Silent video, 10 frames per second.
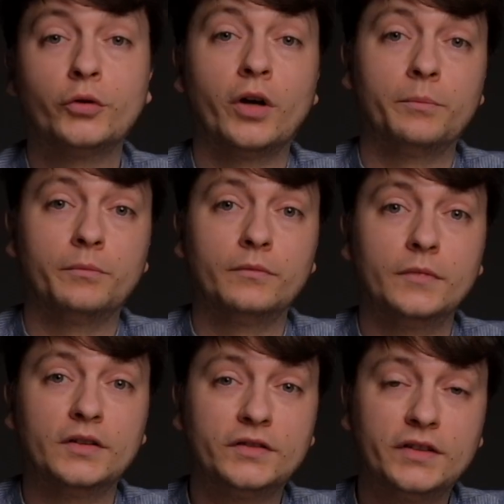Gum
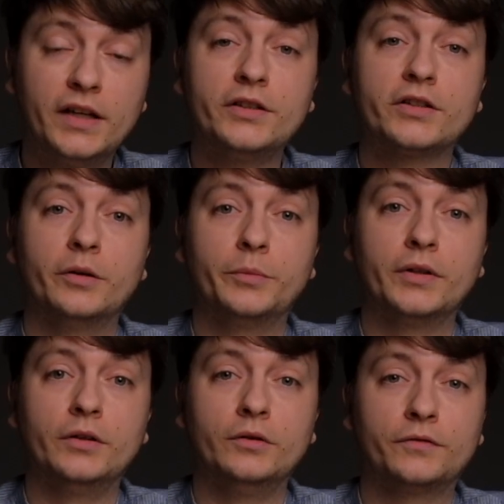is a Danish
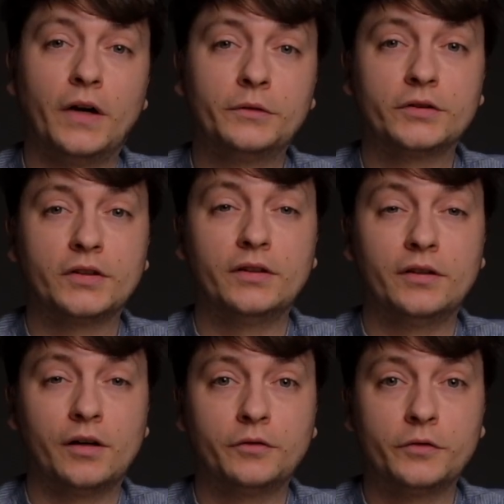company whose founders had
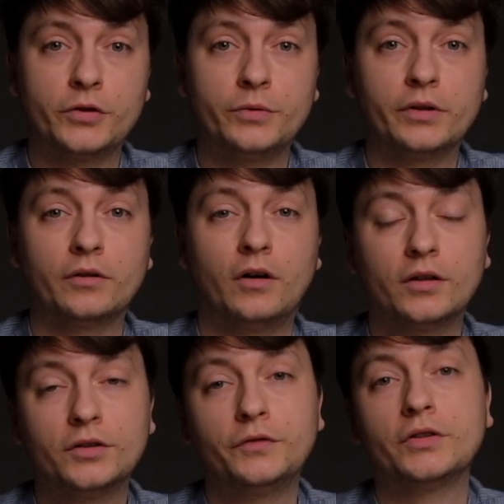enough of chewing on
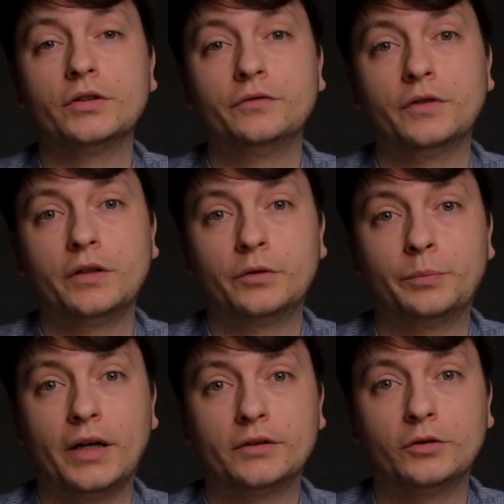artificially
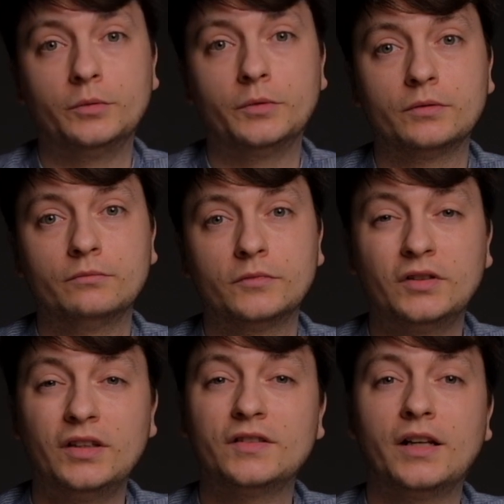flavored bike tubes, so
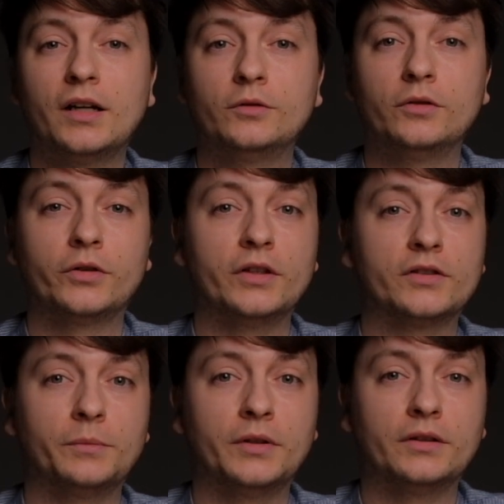they set out to create
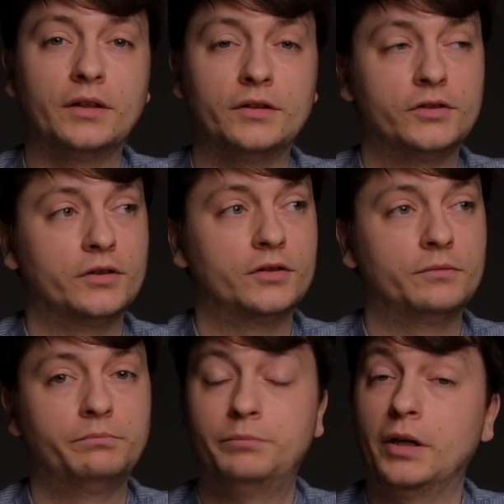something that is
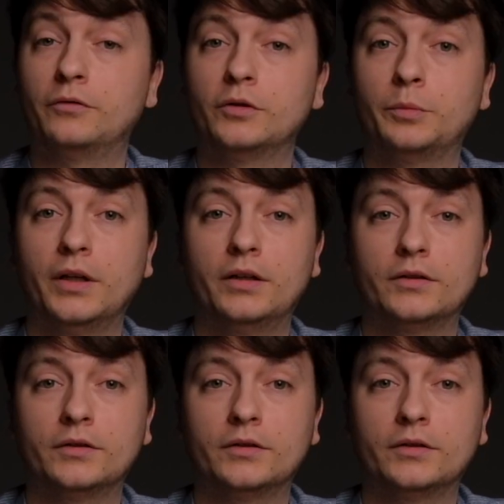just better for the planet.